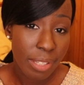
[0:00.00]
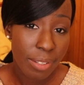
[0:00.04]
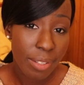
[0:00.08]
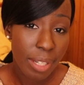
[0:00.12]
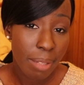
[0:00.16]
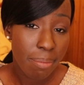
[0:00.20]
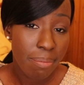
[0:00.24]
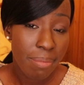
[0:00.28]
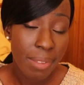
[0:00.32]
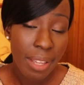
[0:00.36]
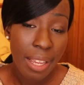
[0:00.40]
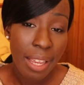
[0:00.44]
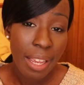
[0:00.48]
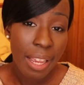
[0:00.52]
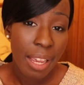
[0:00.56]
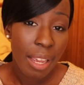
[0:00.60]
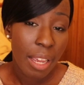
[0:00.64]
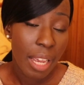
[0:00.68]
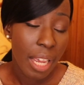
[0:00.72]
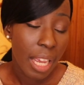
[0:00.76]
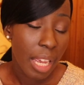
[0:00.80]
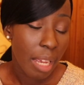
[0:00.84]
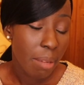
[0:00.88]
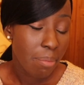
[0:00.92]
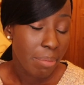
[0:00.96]
from,
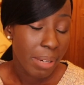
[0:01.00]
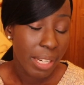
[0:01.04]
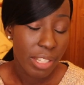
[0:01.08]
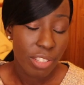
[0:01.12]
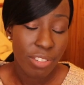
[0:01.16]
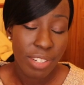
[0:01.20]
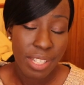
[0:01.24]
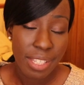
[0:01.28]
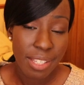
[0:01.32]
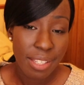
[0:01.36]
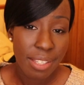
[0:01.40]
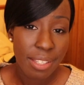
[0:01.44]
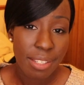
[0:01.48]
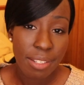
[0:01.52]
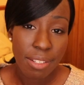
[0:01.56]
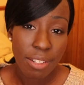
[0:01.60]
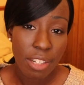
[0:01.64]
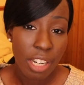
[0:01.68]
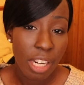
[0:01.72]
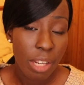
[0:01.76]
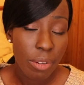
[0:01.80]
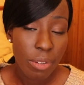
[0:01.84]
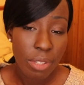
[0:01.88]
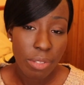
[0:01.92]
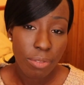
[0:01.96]
buy dresses and
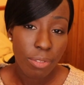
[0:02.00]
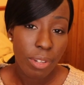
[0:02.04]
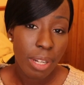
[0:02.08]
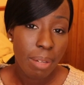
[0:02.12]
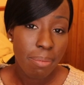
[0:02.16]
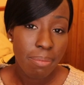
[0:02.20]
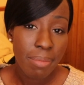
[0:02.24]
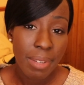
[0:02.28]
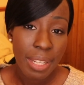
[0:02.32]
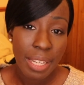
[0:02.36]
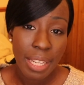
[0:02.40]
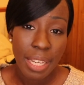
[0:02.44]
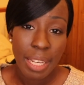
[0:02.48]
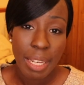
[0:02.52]
clothes from.